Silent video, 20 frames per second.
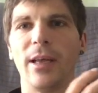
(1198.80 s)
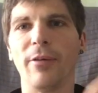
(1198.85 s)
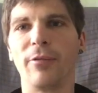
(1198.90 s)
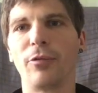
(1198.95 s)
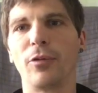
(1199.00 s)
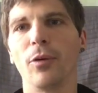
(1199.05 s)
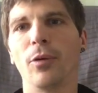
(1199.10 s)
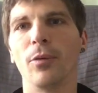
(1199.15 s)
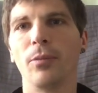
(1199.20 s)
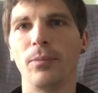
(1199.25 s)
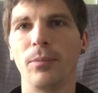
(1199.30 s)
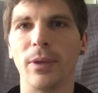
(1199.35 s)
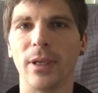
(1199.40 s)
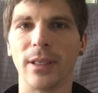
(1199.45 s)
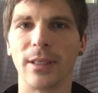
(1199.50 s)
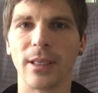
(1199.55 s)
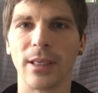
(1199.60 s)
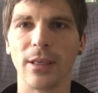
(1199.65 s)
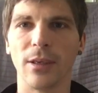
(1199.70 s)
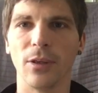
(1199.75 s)
if you're
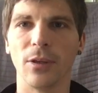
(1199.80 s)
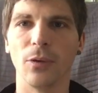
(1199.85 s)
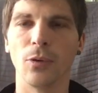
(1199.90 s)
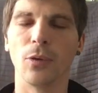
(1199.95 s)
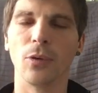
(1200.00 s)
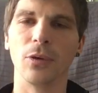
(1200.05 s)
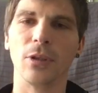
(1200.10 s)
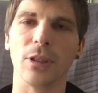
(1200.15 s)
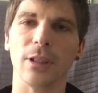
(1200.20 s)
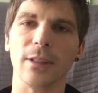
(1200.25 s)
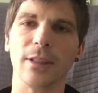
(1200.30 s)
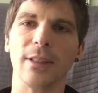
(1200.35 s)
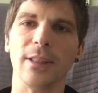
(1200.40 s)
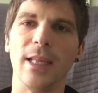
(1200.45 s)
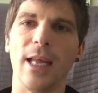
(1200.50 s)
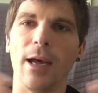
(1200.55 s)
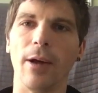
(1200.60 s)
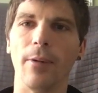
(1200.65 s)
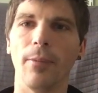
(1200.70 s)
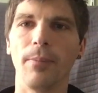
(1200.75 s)
building an audience.
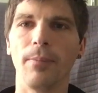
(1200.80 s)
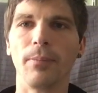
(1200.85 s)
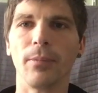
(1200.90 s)
Now,